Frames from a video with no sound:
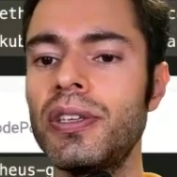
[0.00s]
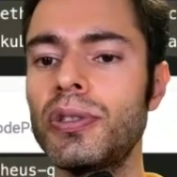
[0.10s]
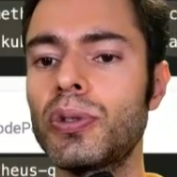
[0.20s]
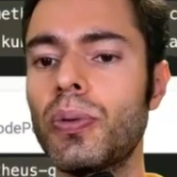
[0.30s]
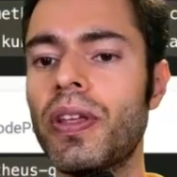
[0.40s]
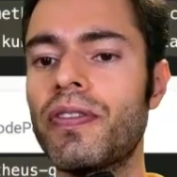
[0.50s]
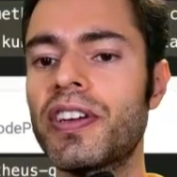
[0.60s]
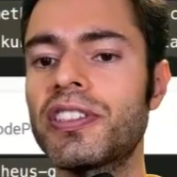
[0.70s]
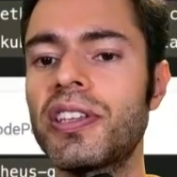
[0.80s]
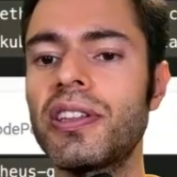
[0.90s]
So the
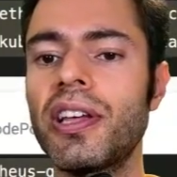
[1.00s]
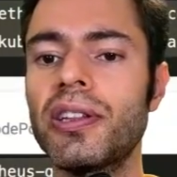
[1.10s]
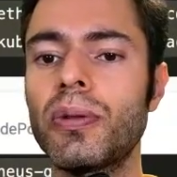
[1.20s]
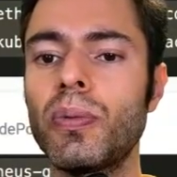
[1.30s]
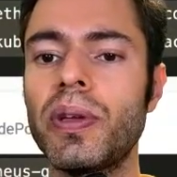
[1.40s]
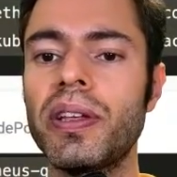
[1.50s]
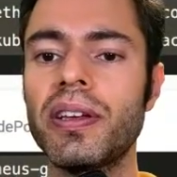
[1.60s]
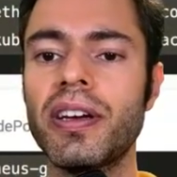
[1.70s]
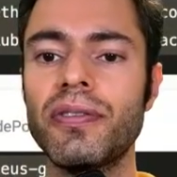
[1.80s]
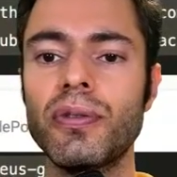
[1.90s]
first thing that
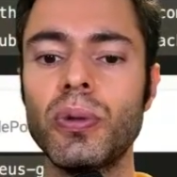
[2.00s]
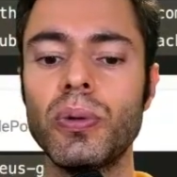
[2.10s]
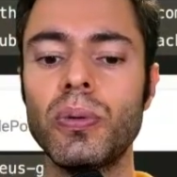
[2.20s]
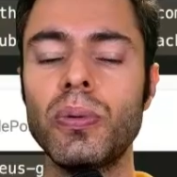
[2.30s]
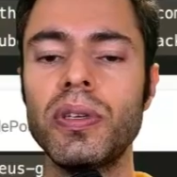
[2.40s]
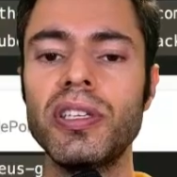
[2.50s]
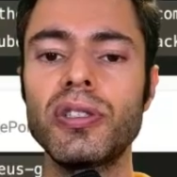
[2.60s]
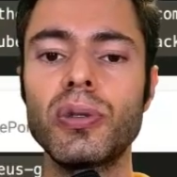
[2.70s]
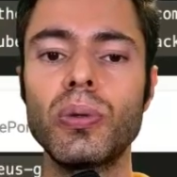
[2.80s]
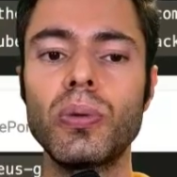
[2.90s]
we have to do
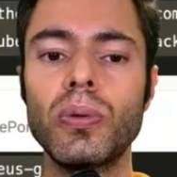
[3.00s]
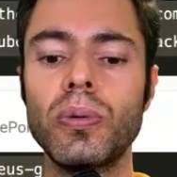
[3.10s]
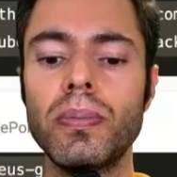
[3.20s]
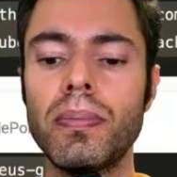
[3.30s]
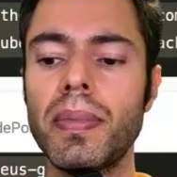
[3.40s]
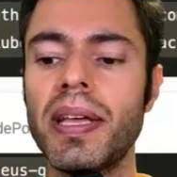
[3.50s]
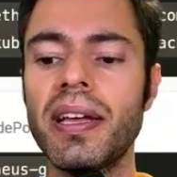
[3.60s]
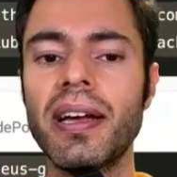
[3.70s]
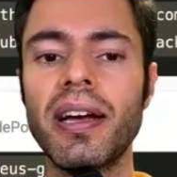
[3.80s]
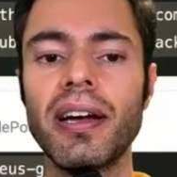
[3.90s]
is to
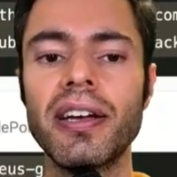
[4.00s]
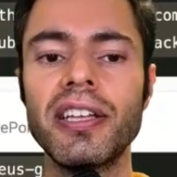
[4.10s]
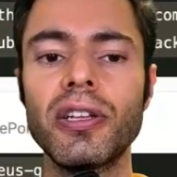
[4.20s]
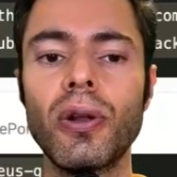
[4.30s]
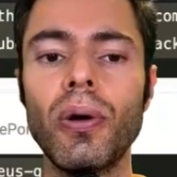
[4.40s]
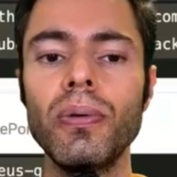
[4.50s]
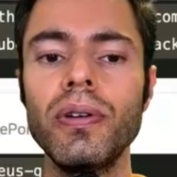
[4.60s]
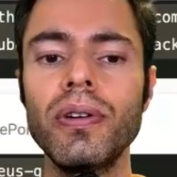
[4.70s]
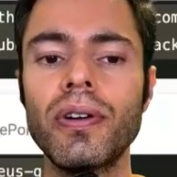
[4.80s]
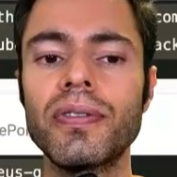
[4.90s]
make a git
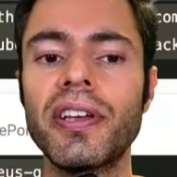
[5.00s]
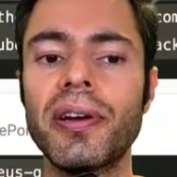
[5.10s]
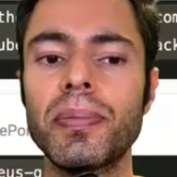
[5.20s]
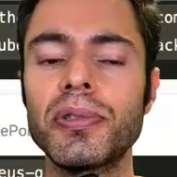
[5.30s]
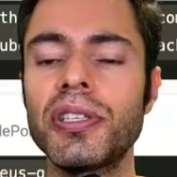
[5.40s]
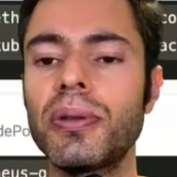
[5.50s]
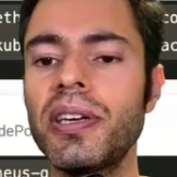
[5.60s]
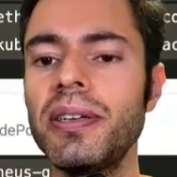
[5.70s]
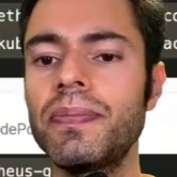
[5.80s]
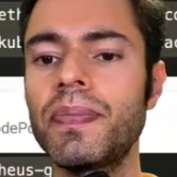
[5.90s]
clone of the
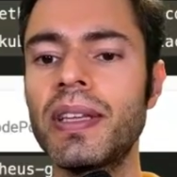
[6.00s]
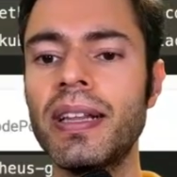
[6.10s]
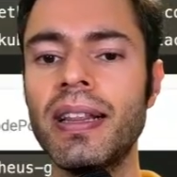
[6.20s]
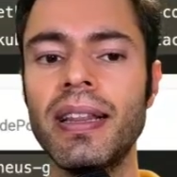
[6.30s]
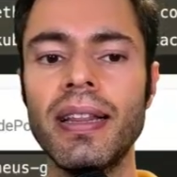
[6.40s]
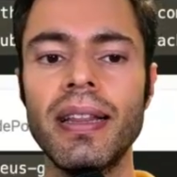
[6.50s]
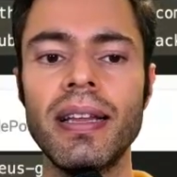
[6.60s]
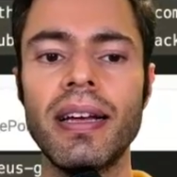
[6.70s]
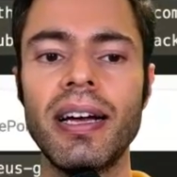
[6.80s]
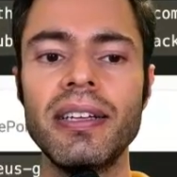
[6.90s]
repository.
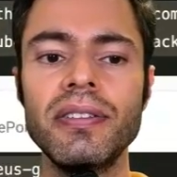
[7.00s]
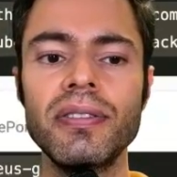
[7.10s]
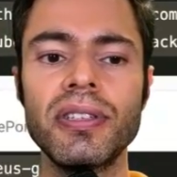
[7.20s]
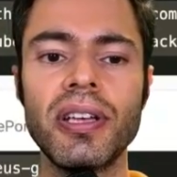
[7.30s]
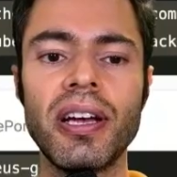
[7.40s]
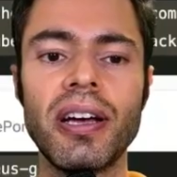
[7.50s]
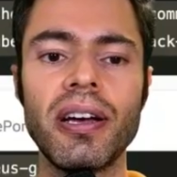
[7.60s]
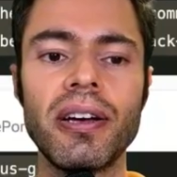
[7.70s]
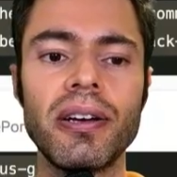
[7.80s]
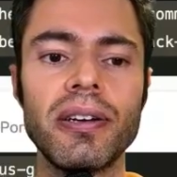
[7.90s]
And
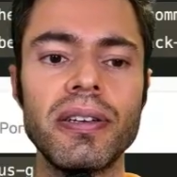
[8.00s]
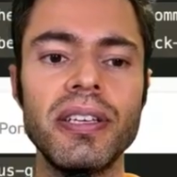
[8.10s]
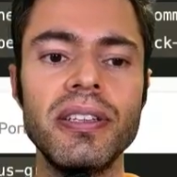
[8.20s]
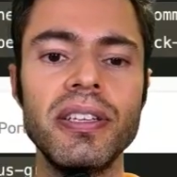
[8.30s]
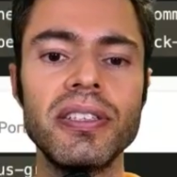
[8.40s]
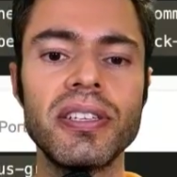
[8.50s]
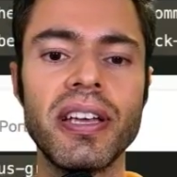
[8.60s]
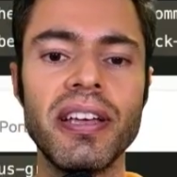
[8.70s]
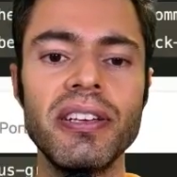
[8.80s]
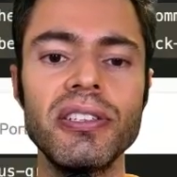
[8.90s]
in this
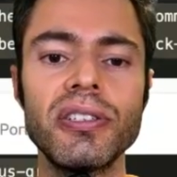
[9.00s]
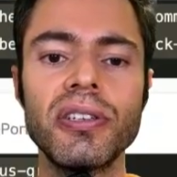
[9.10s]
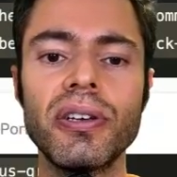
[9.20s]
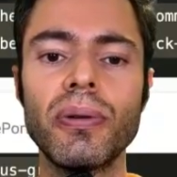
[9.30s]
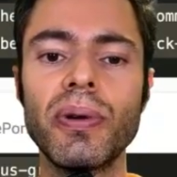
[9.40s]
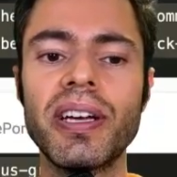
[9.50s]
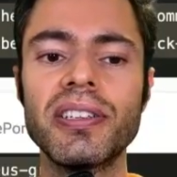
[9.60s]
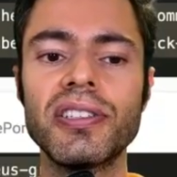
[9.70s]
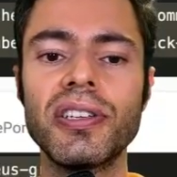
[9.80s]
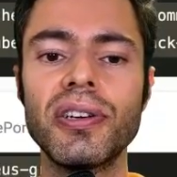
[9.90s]
case, we
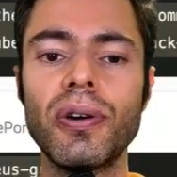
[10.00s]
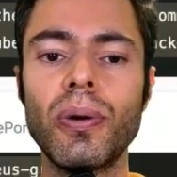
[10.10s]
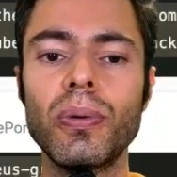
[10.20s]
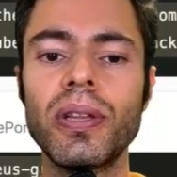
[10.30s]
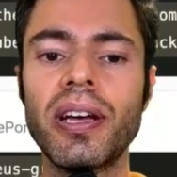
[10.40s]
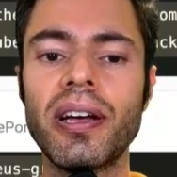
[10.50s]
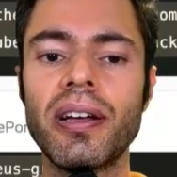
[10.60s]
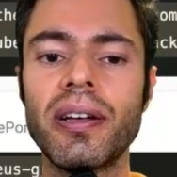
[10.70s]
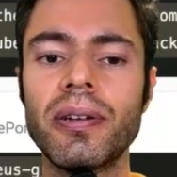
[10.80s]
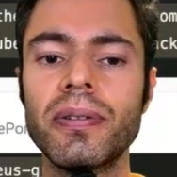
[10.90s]
can see how
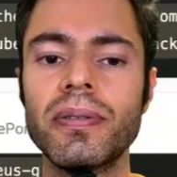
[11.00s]
the